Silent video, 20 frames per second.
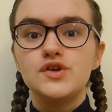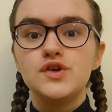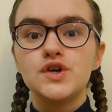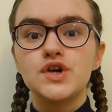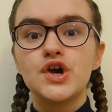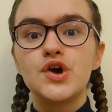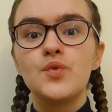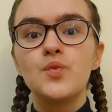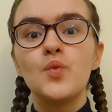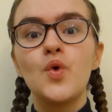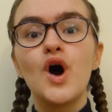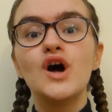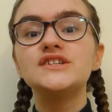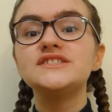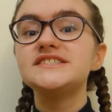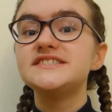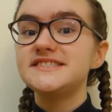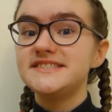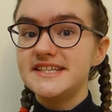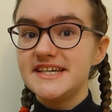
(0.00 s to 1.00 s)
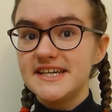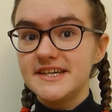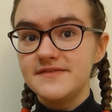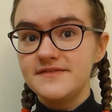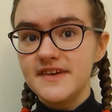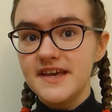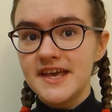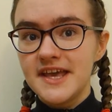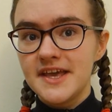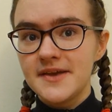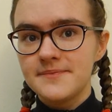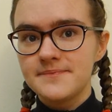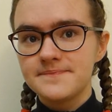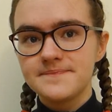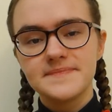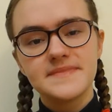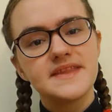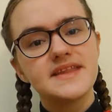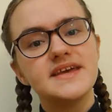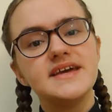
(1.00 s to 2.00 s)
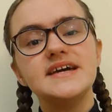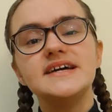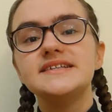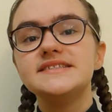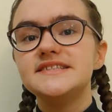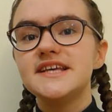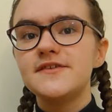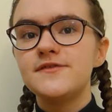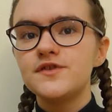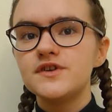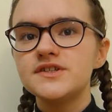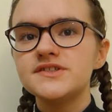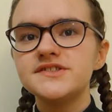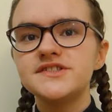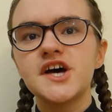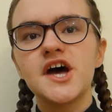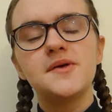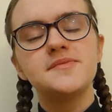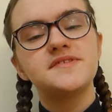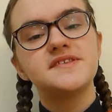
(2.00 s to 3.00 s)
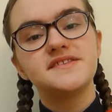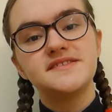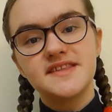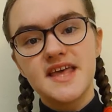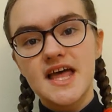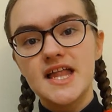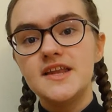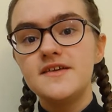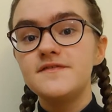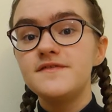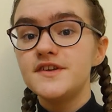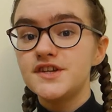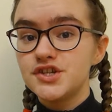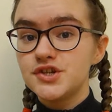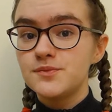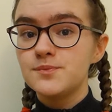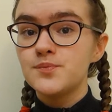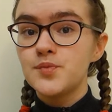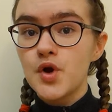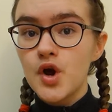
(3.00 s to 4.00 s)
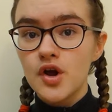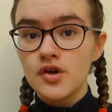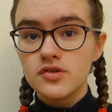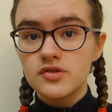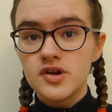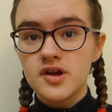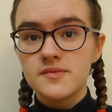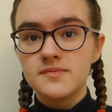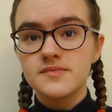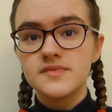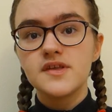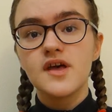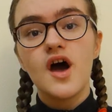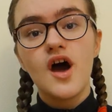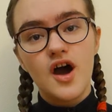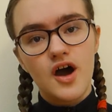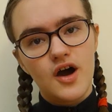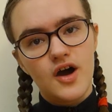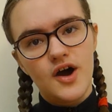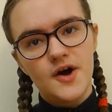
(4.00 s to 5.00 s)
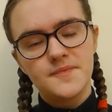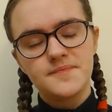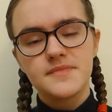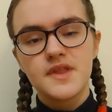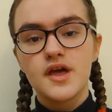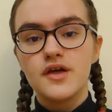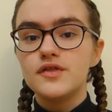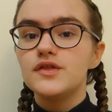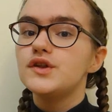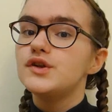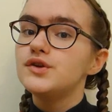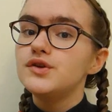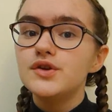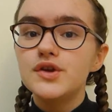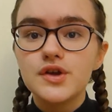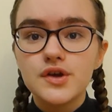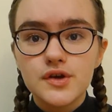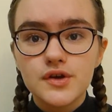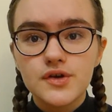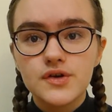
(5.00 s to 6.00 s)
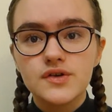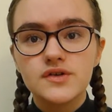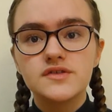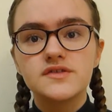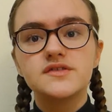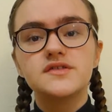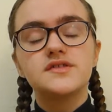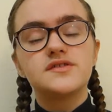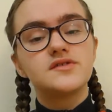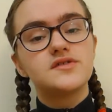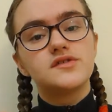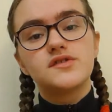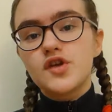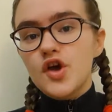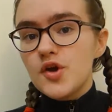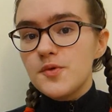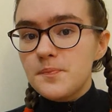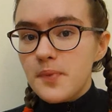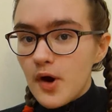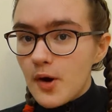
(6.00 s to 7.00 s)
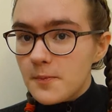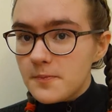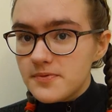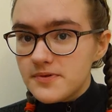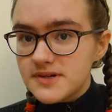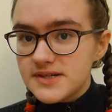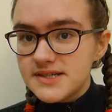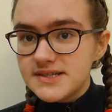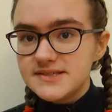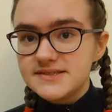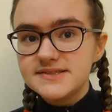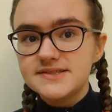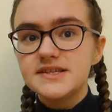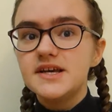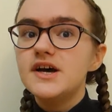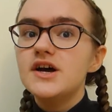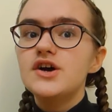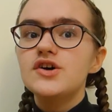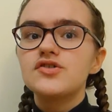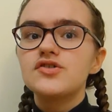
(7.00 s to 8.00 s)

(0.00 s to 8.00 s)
You can watch TV. Different types of television programs are the news, soap operas,